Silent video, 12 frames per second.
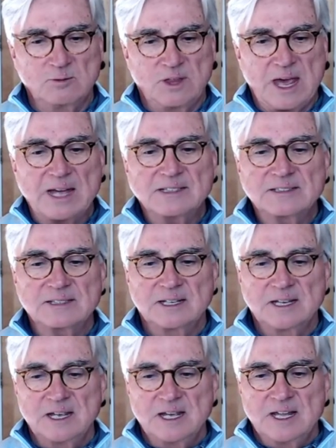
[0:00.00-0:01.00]
that's
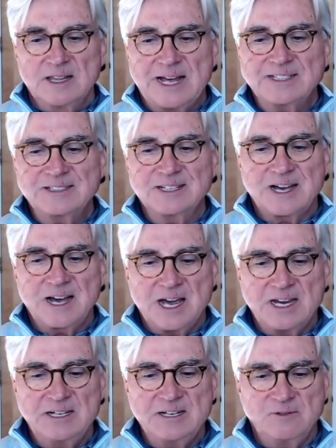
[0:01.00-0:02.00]
that's the
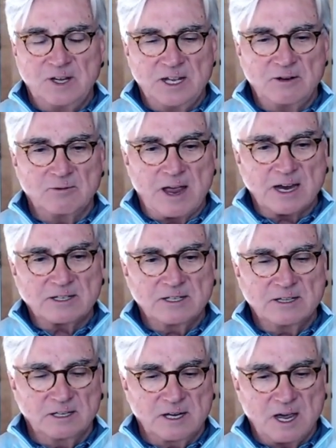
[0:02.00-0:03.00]
kind of
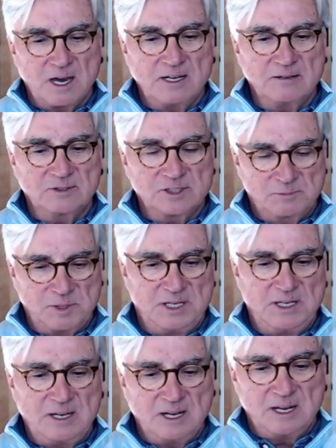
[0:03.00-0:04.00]
interaction, the kind of
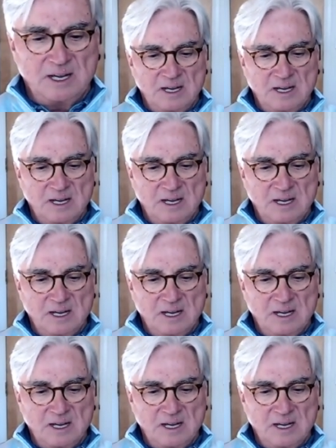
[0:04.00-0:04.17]
speed